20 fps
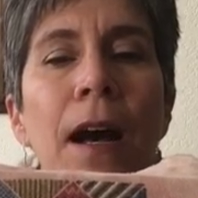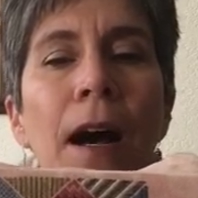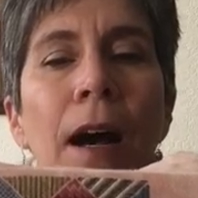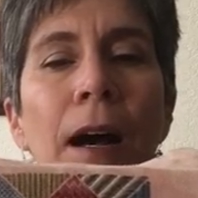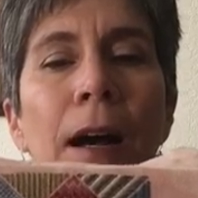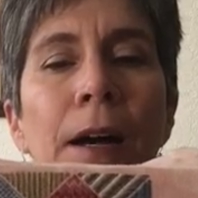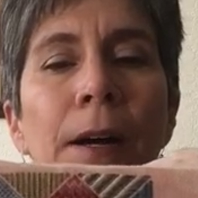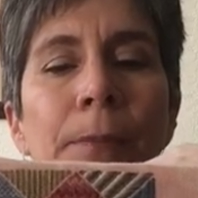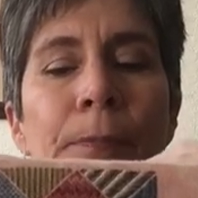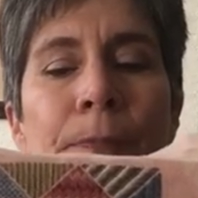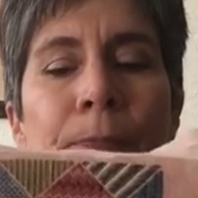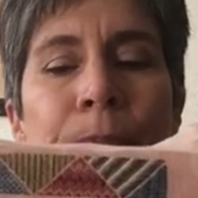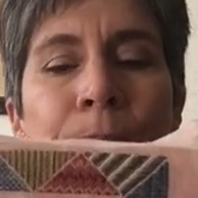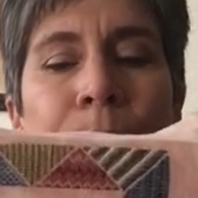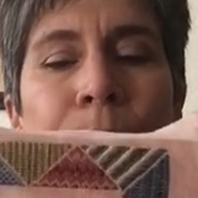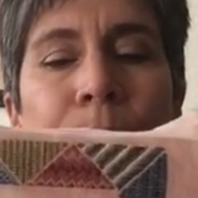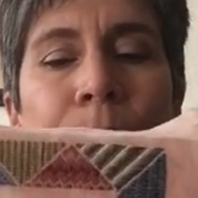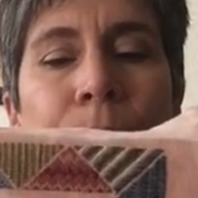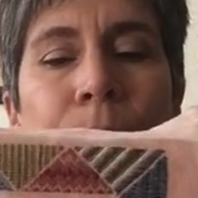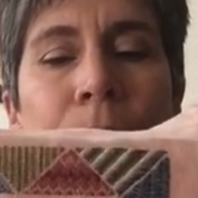And
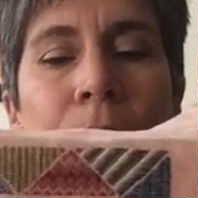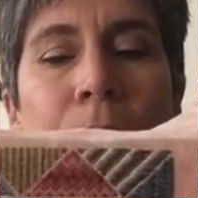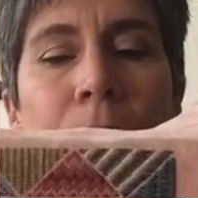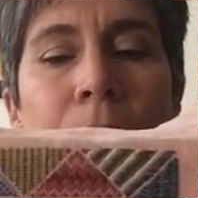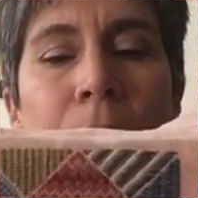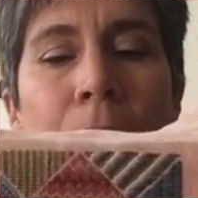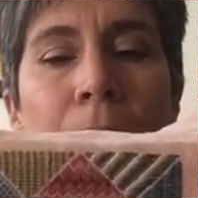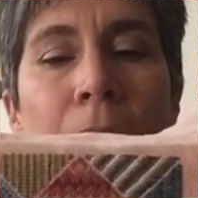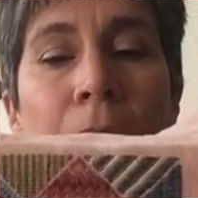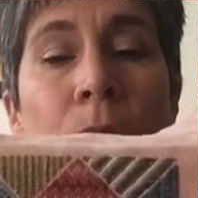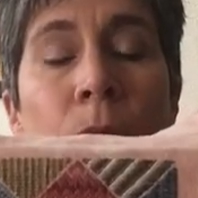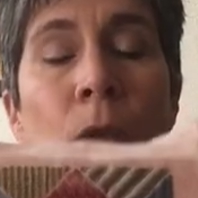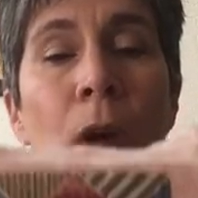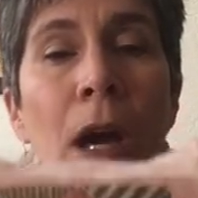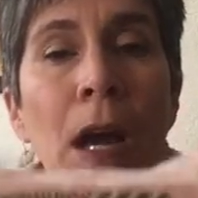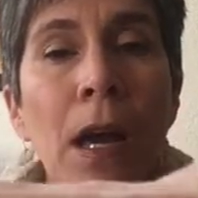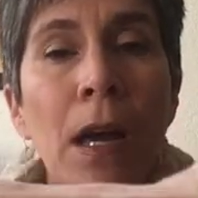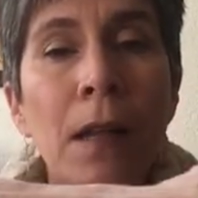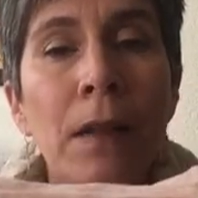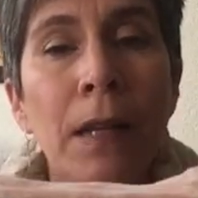
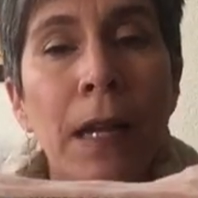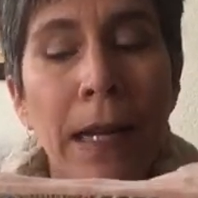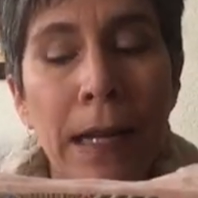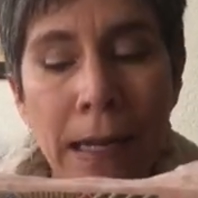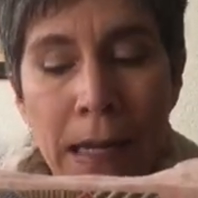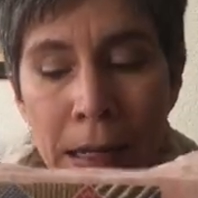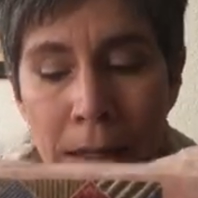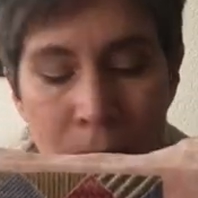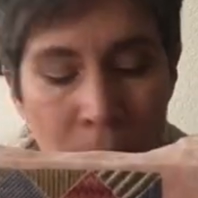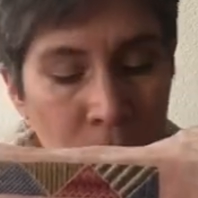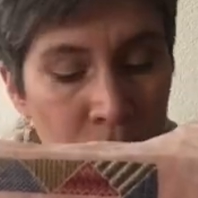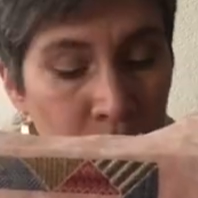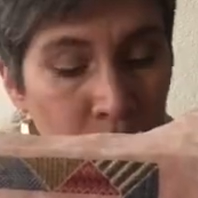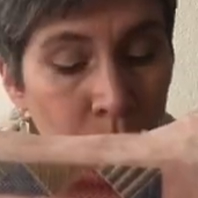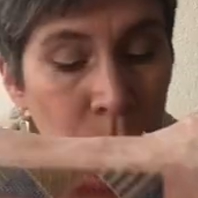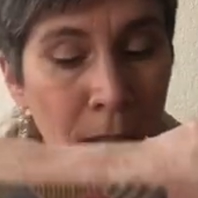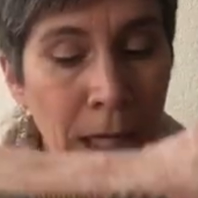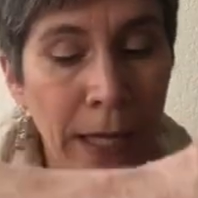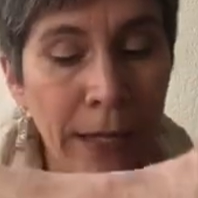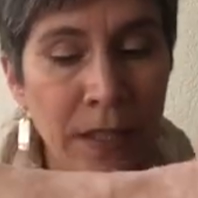while I do
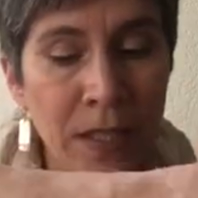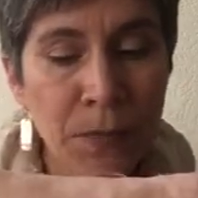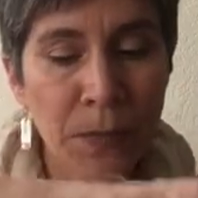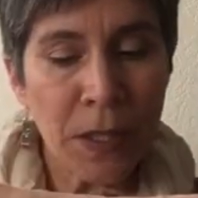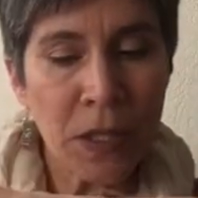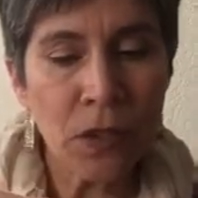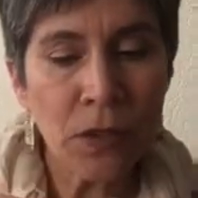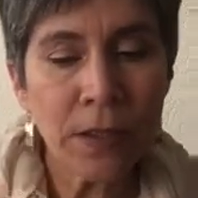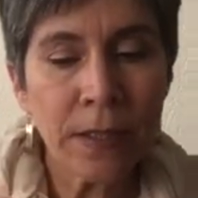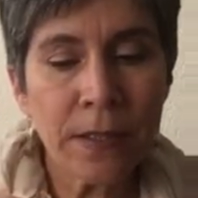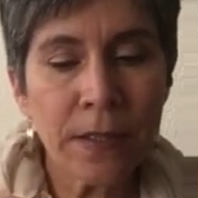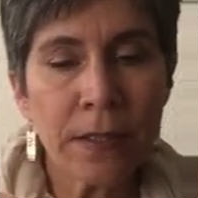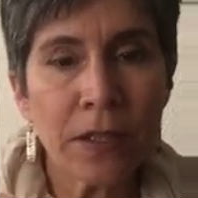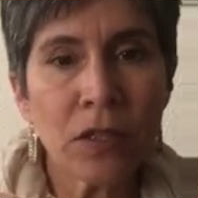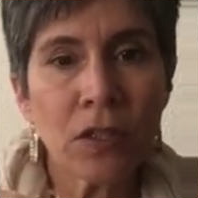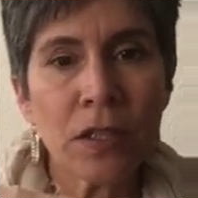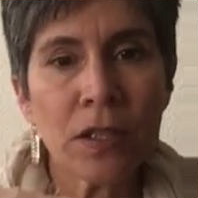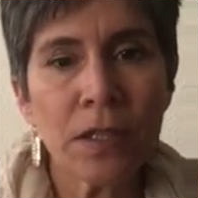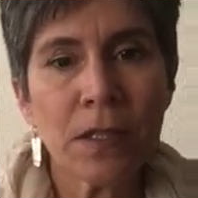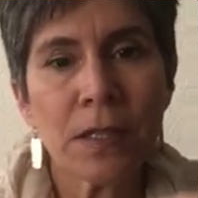like specialty
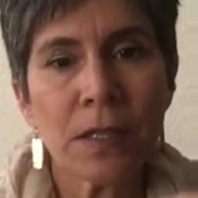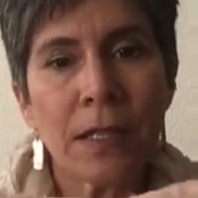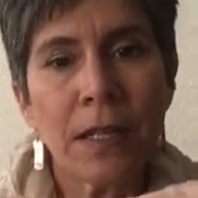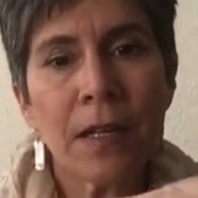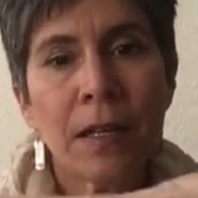stitches,